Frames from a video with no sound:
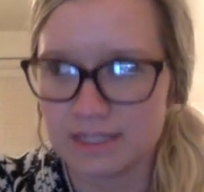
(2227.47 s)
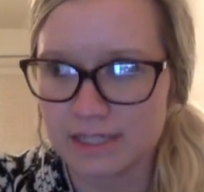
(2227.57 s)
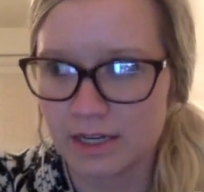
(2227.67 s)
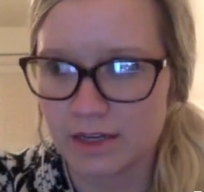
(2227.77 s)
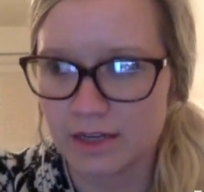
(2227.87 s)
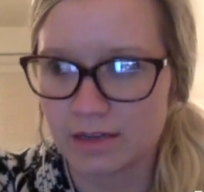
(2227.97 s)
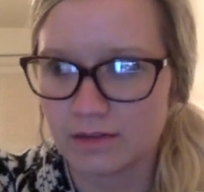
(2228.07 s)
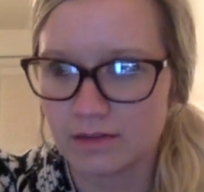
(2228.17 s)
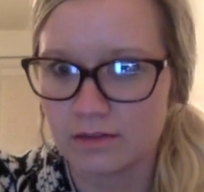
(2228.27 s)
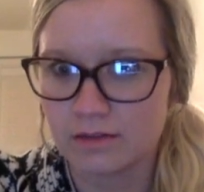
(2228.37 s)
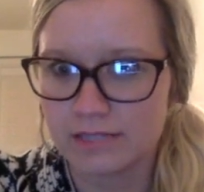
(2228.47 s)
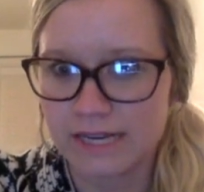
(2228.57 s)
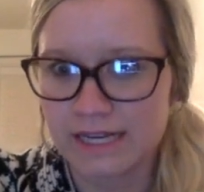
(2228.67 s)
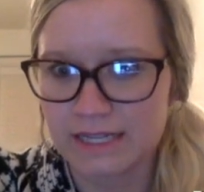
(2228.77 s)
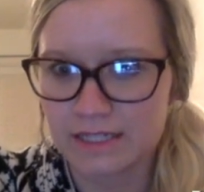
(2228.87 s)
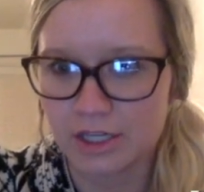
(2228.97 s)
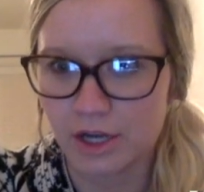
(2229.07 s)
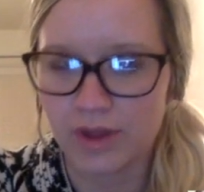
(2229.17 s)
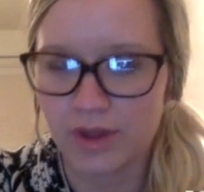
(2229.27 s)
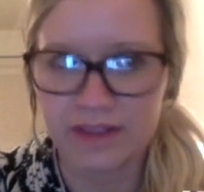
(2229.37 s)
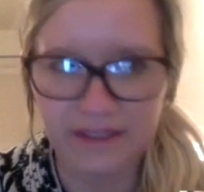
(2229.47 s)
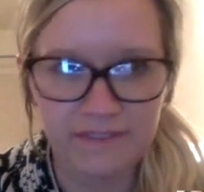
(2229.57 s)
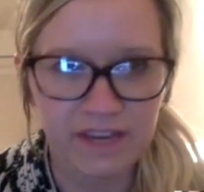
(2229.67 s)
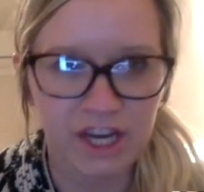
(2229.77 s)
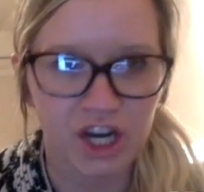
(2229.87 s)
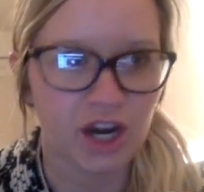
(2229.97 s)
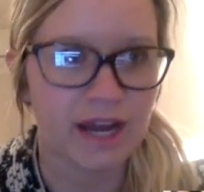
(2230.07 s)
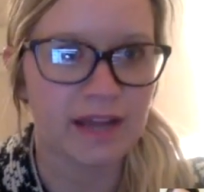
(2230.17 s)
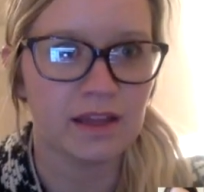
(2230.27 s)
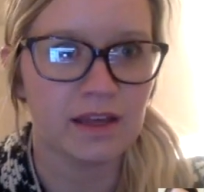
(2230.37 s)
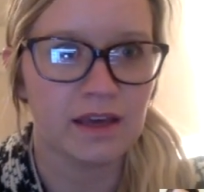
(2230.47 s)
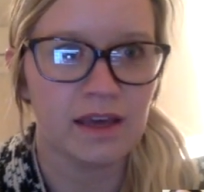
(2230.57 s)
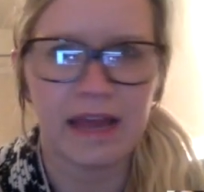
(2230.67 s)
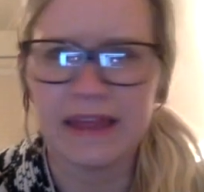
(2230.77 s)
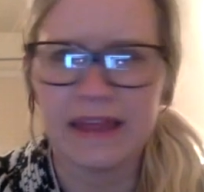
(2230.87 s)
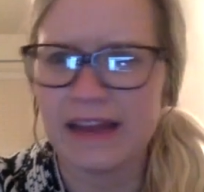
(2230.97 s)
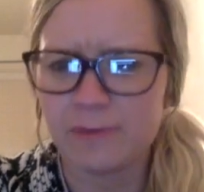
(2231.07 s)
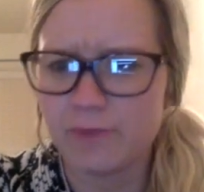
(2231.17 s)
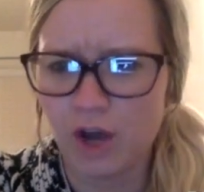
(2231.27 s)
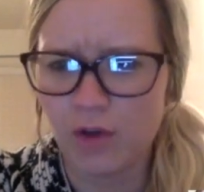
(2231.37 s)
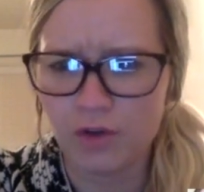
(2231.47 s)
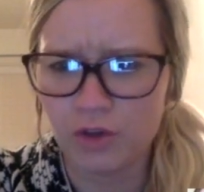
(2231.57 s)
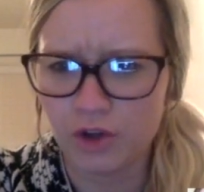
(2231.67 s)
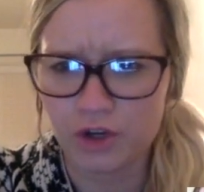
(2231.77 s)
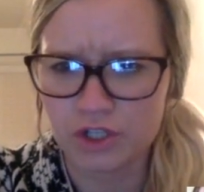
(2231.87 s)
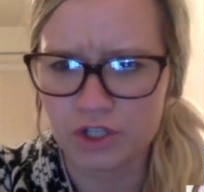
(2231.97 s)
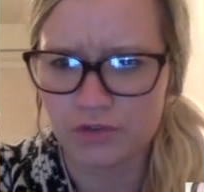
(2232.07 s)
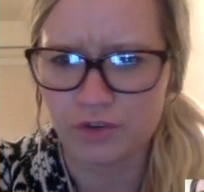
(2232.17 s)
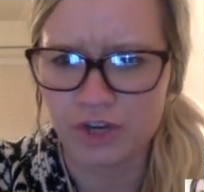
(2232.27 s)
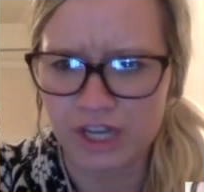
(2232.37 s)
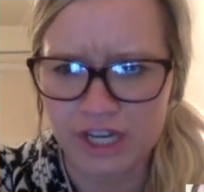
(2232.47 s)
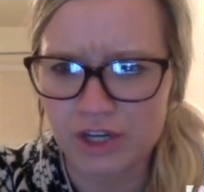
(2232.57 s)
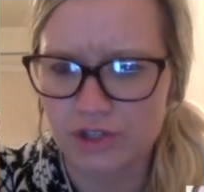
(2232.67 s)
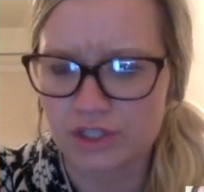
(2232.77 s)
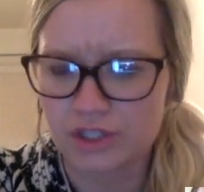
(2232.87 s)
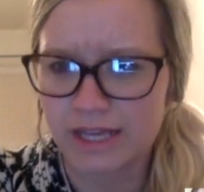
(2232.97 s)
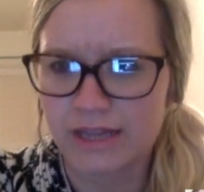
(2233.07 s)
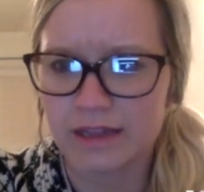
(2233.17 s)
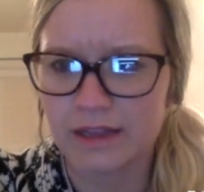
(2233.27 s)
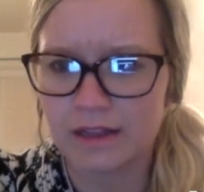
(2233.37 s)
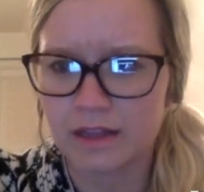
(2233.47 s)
Latinas, that live here and that have been overlooked for years and